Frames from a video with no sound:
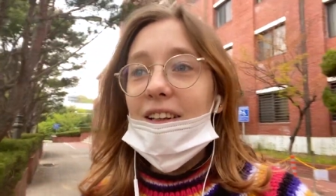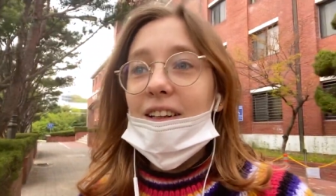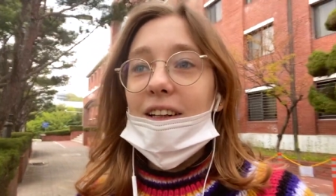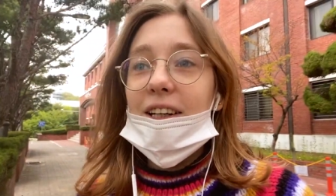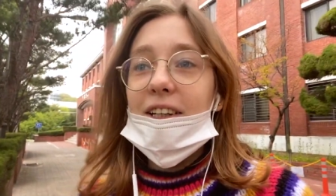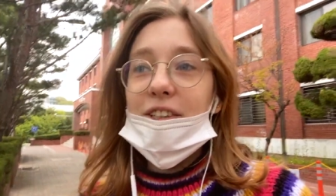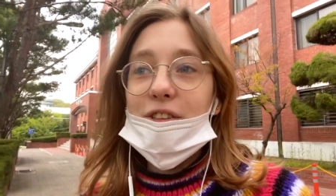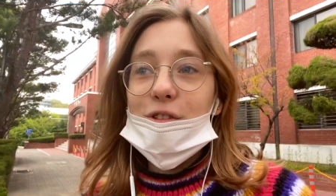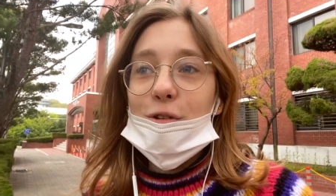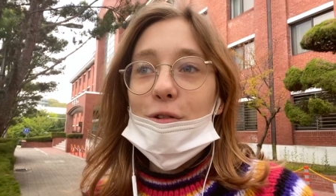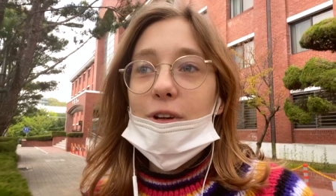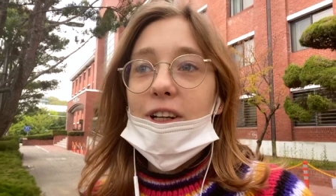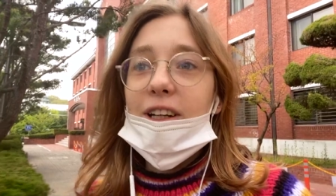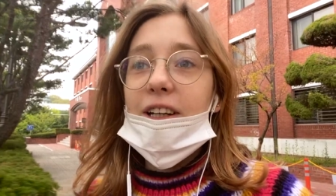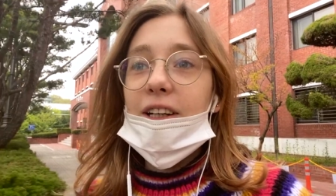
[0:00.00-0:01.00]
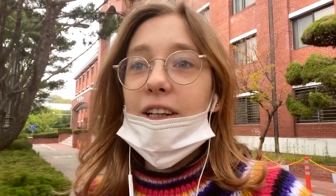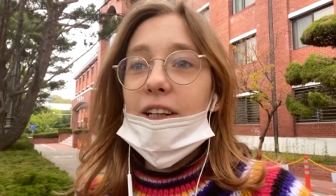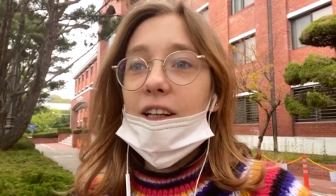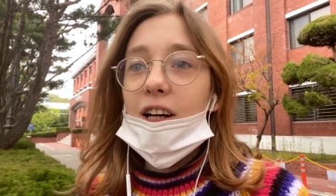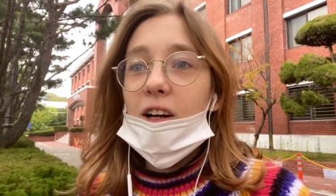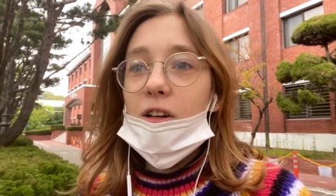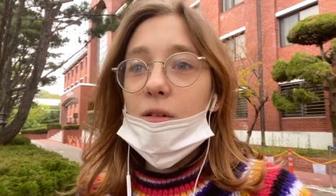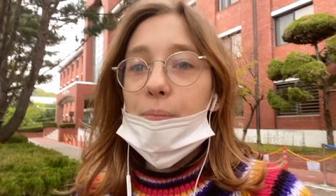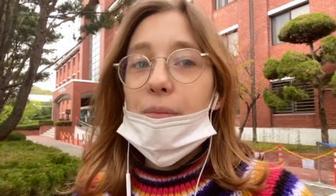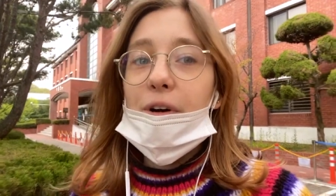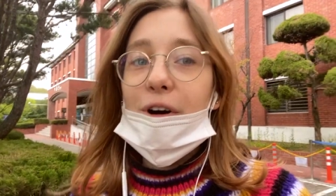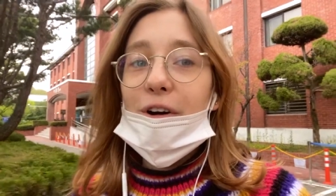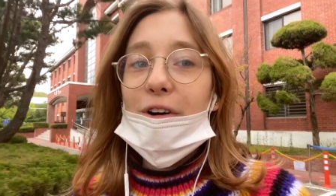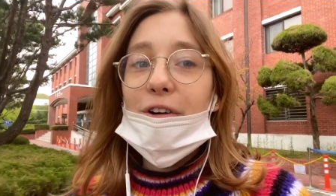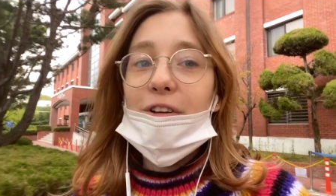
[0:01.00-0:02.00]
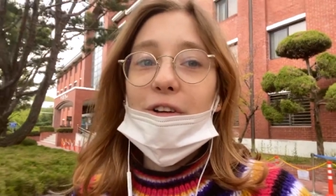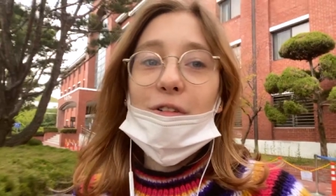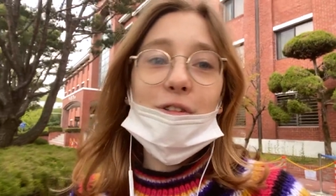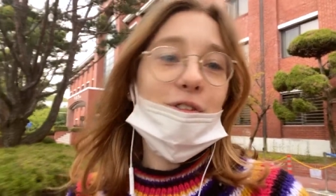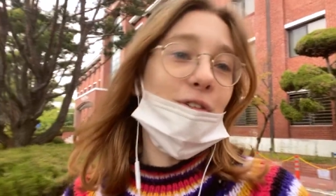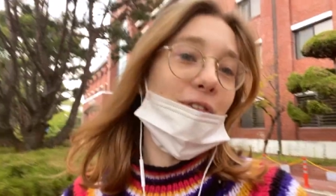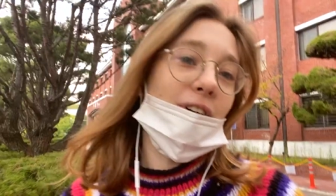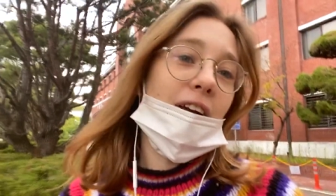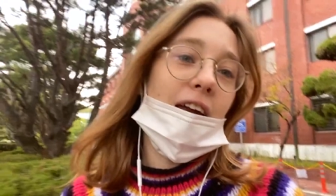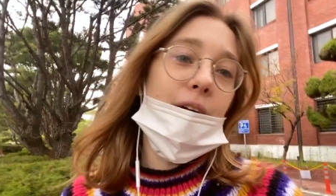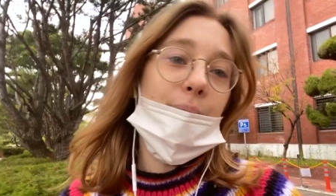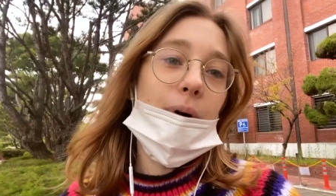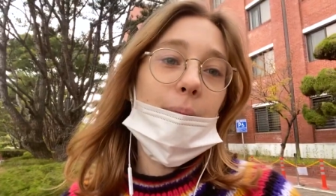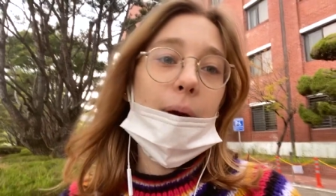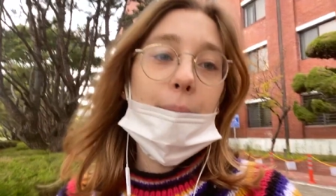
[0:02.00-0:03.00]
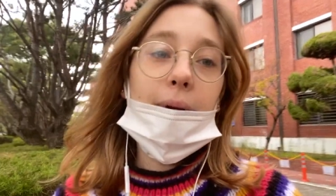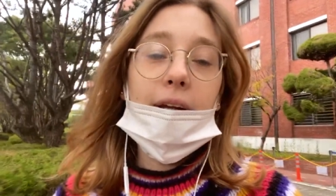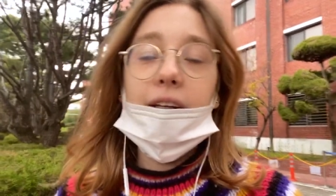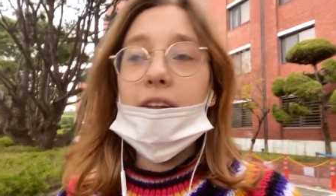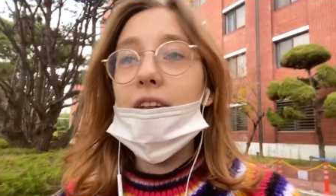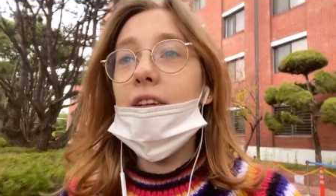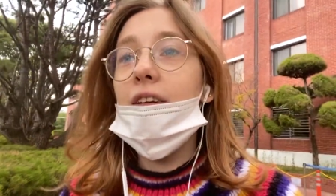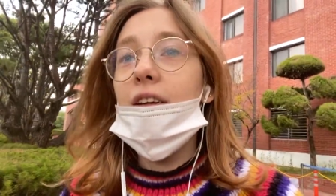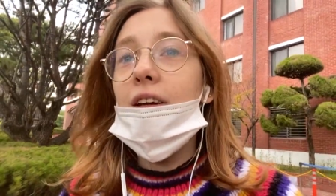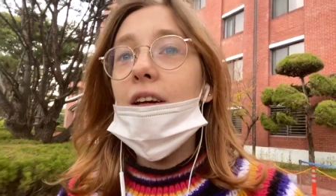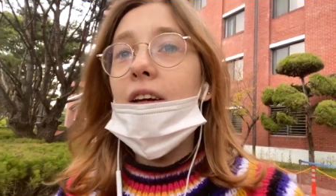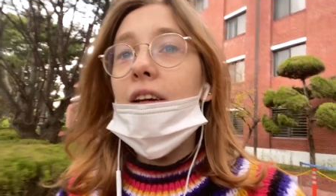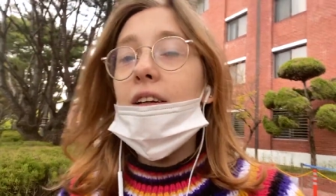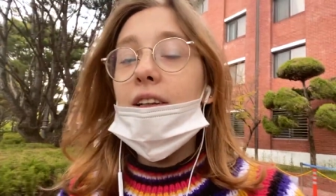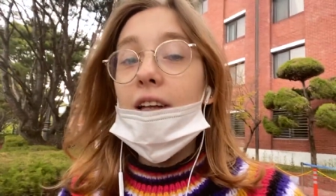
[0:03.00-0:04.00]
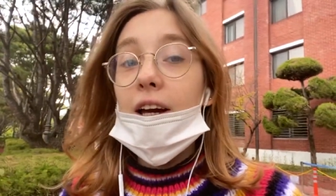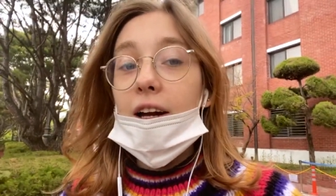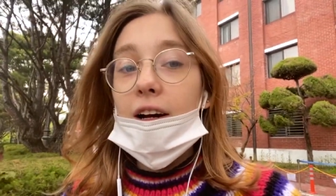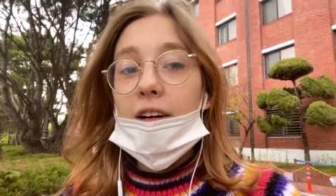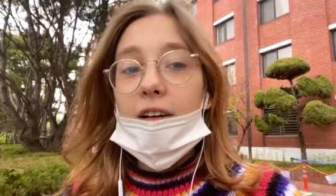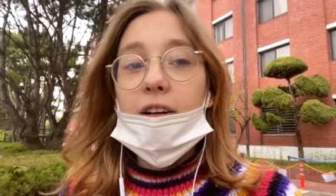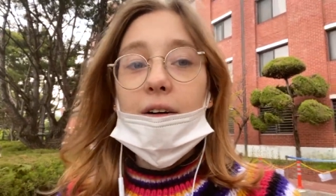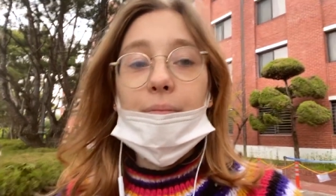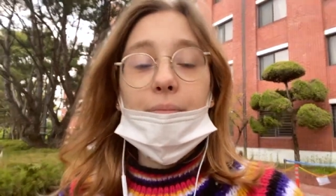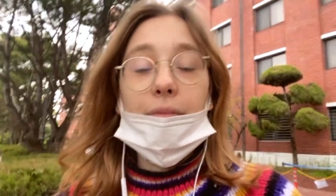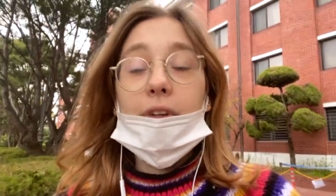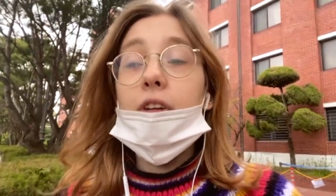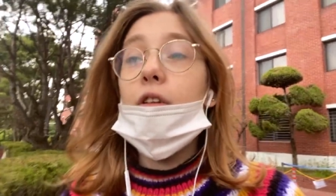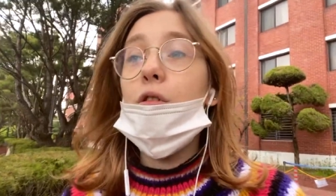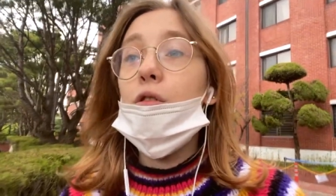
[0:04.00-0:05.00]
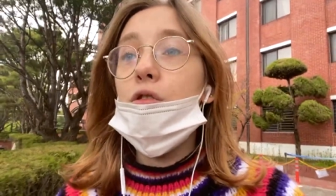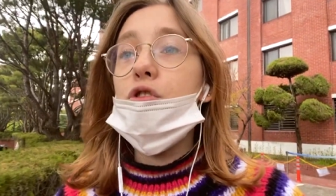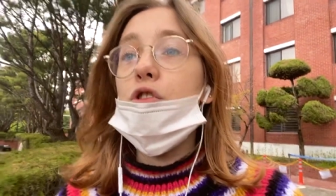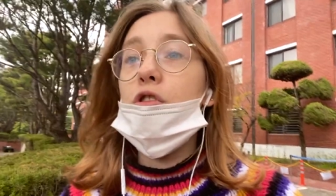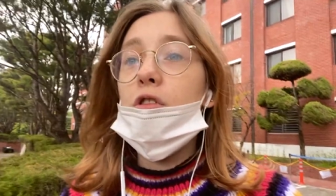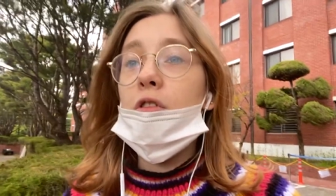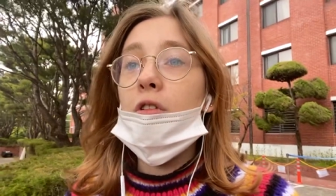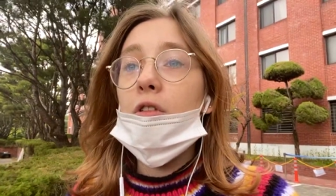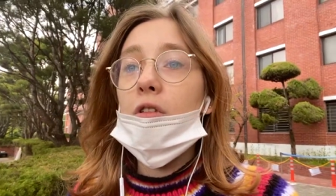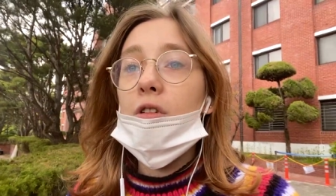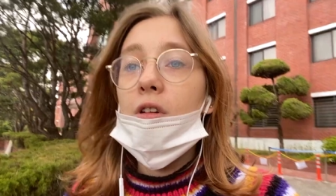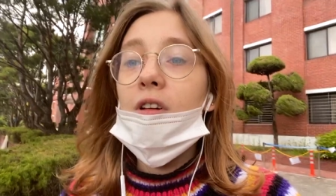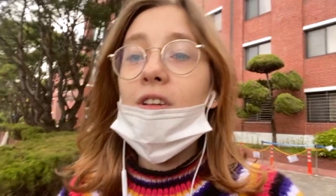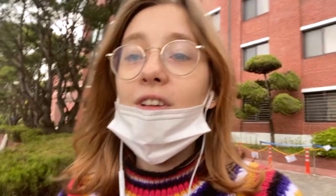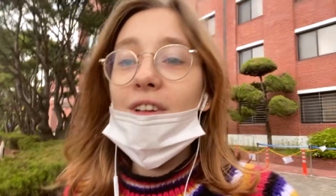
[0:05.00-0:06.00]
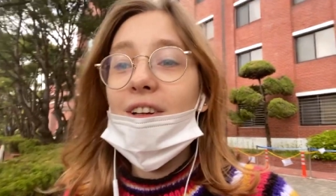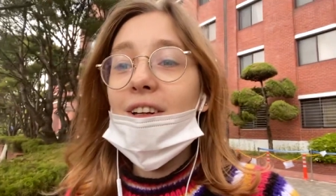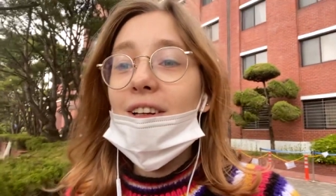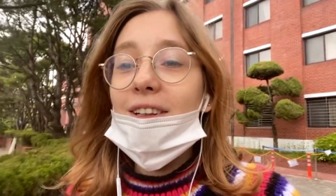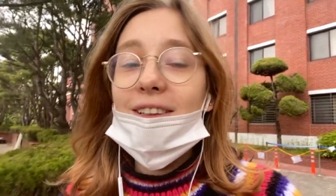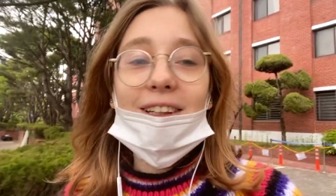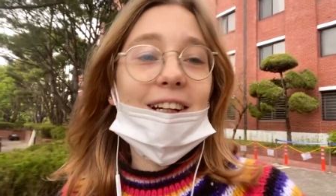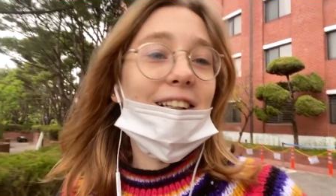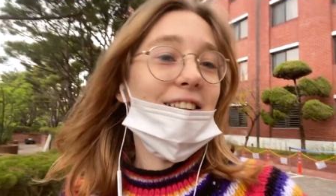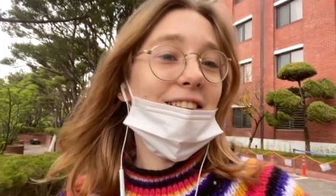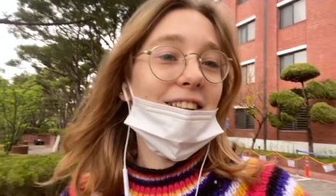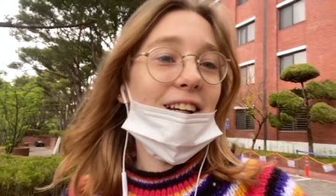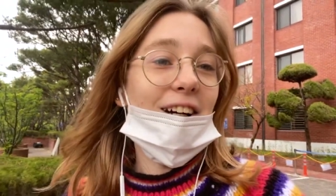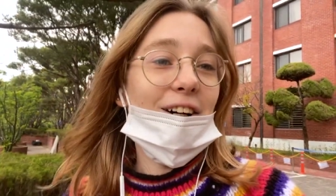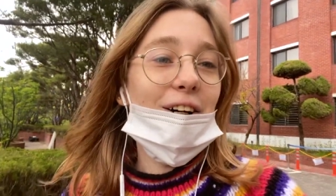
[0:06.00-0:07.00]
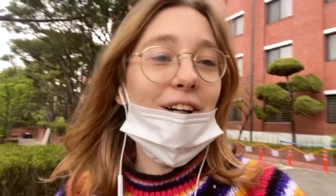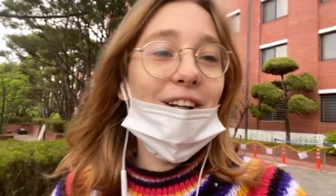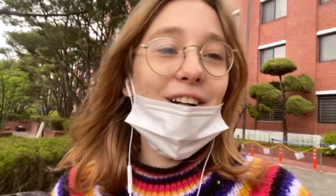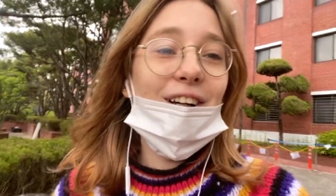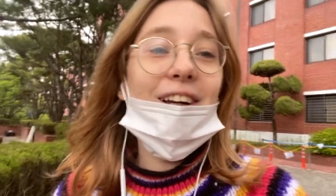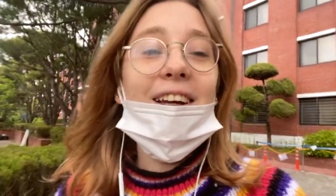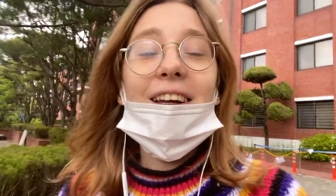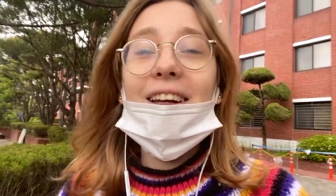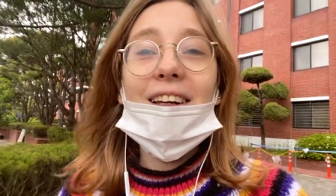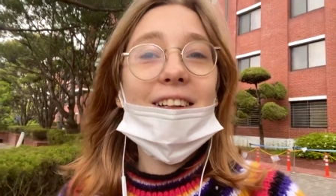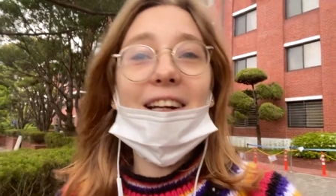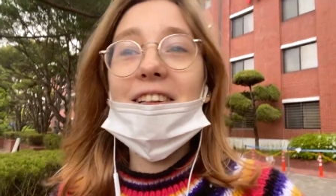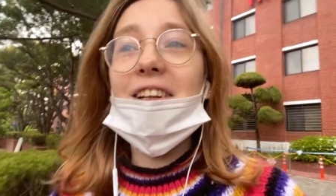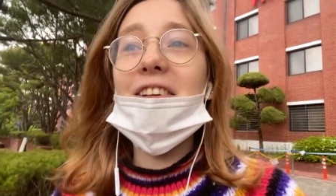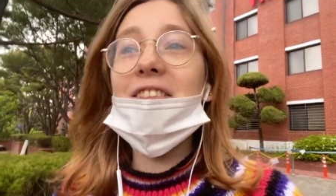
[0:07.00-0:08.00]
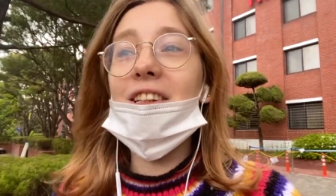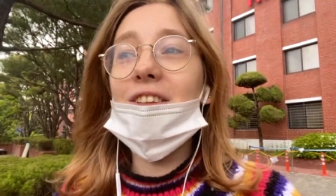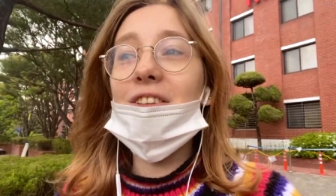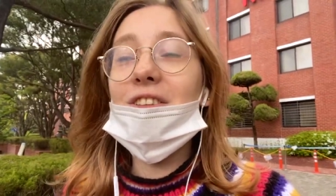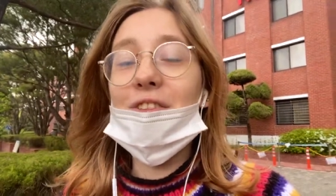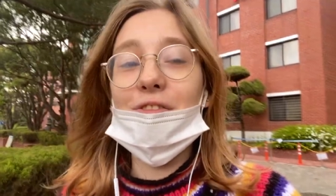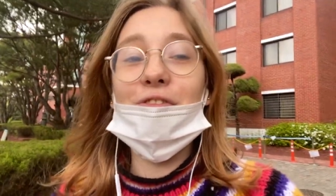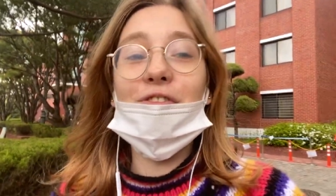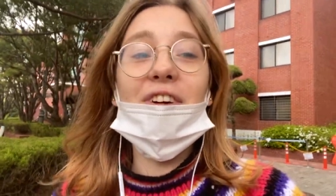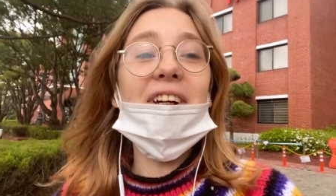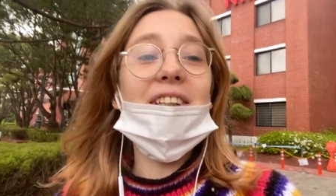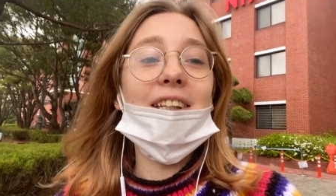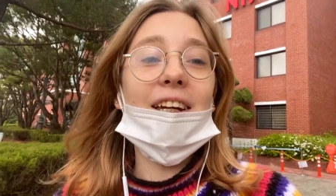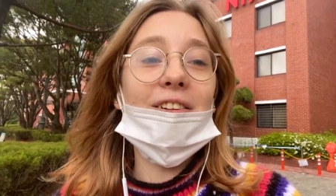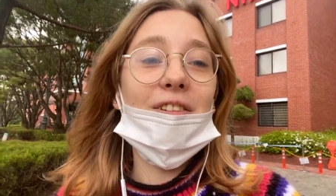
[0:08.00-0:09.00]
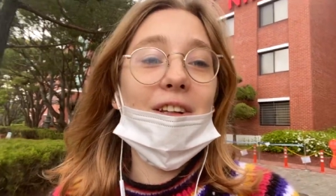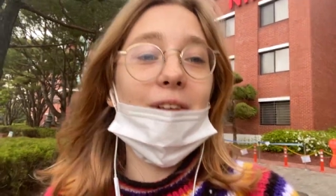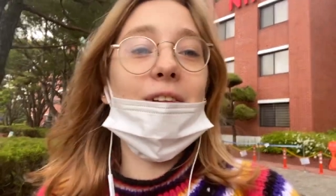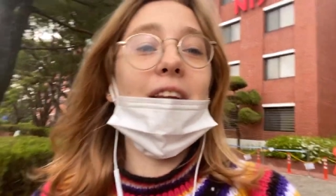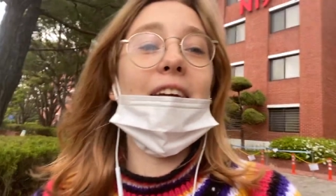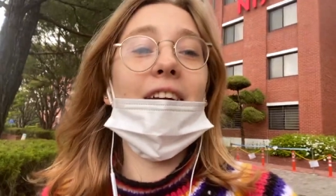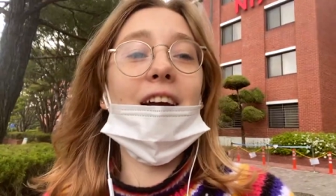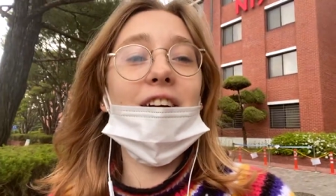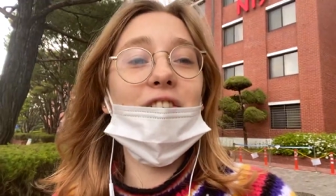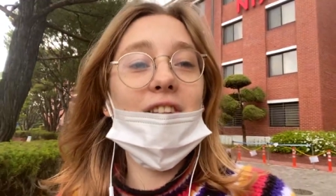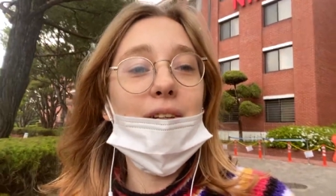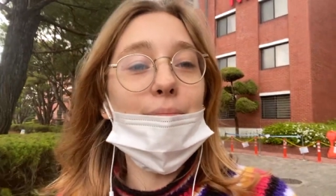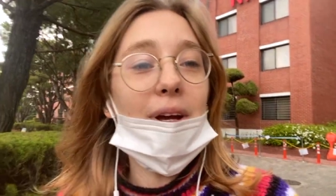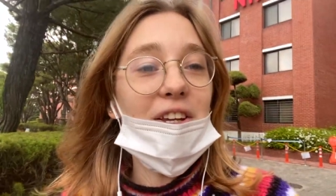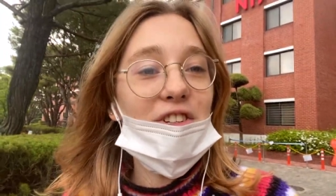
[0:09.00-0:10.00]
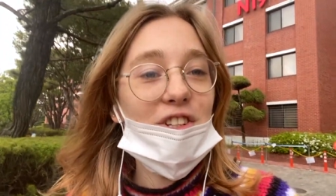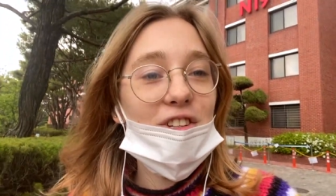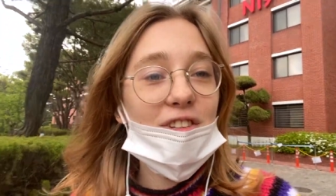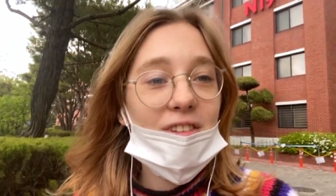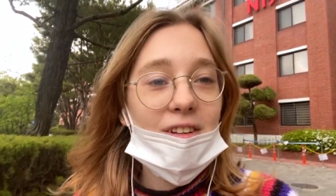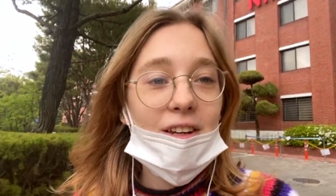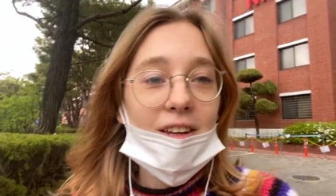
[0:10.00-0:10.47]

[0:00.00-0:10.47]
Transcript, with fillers: historical part, also K-pop a bit, yeah, um, cultural. Yes, uh, that, there's a lot of things I could like actually mention.